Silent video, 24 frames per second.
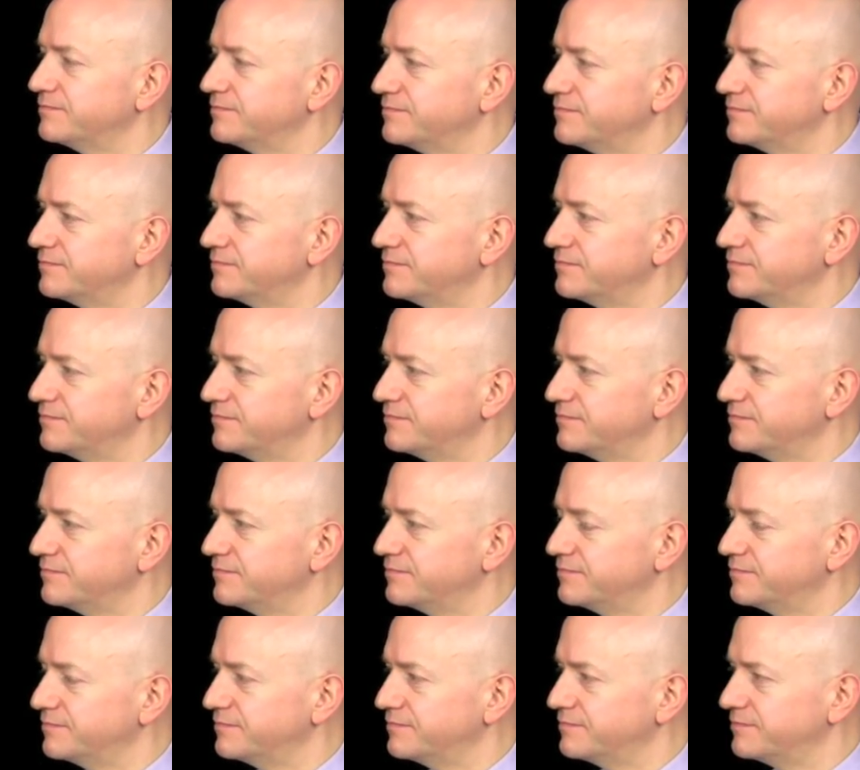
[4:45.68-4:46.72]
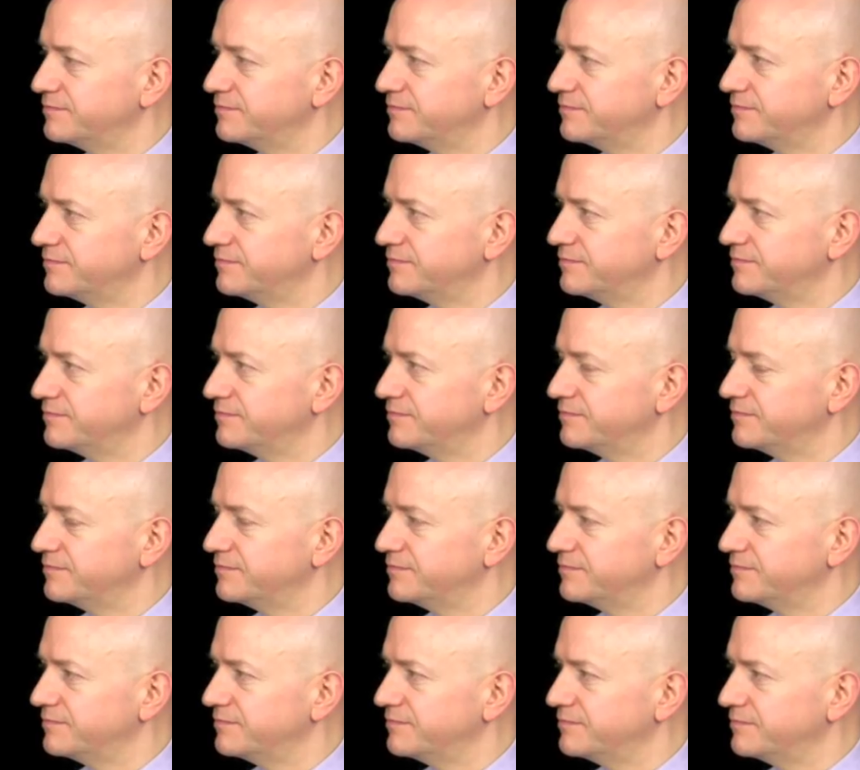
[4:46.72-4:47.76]

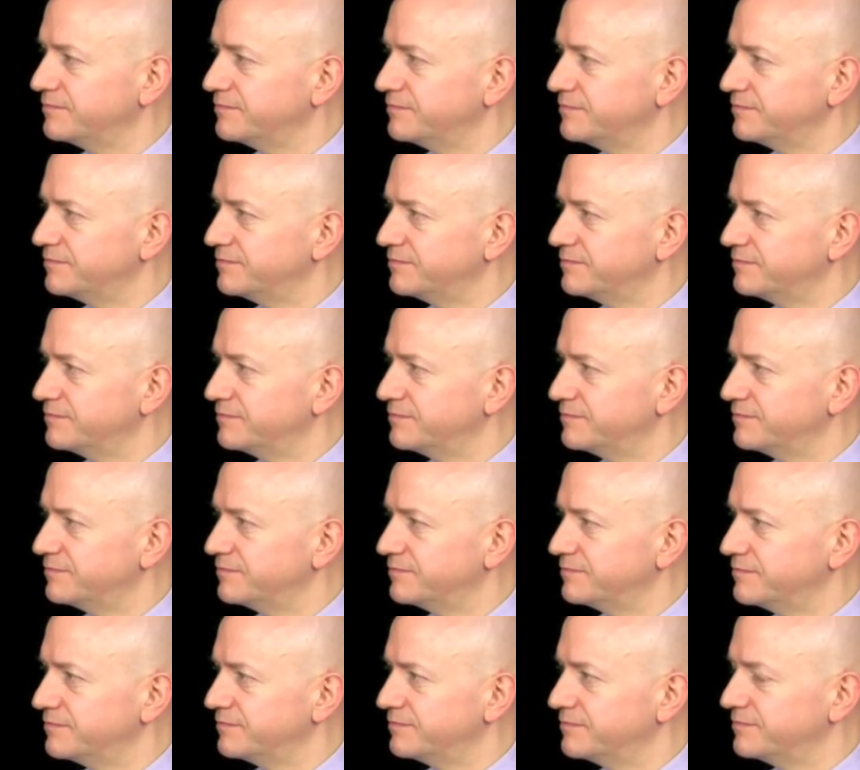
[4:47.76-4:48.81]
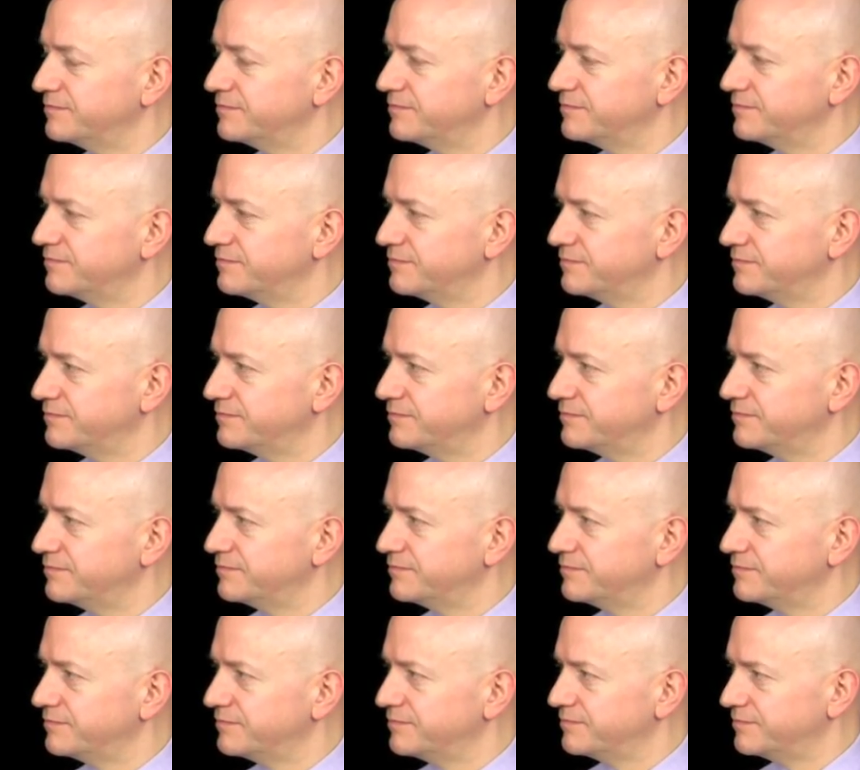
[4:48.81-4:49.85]

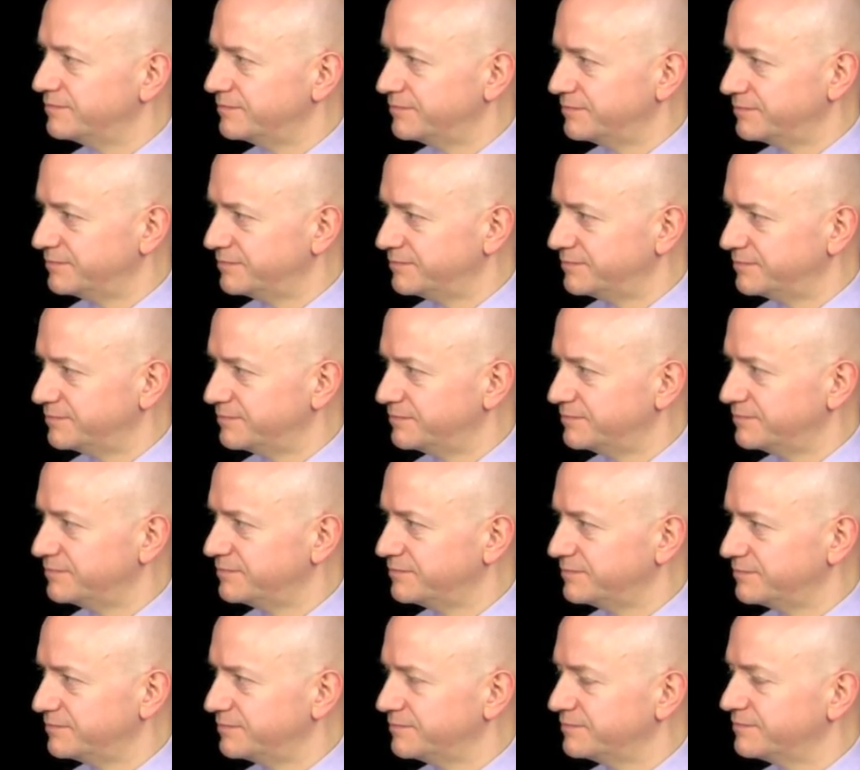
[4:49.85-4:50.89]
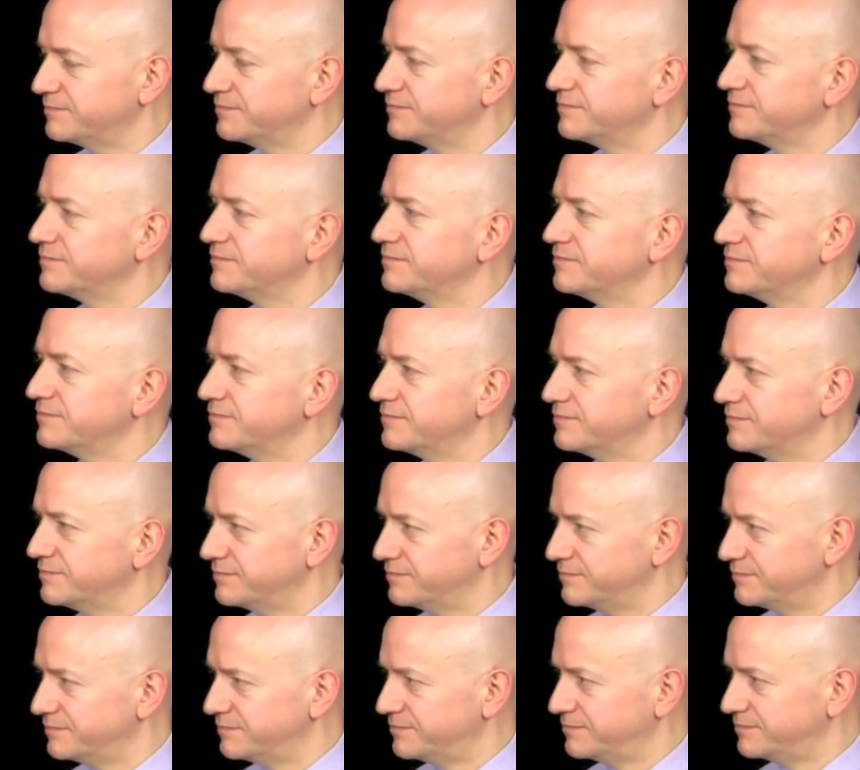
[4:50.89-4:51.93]

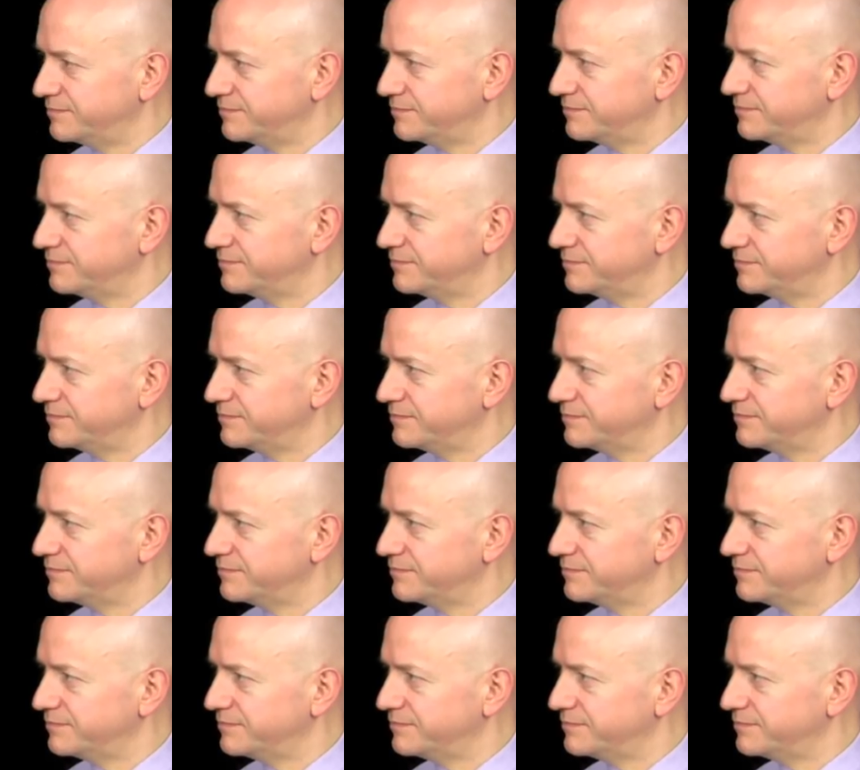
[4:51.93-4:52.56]
[no speech]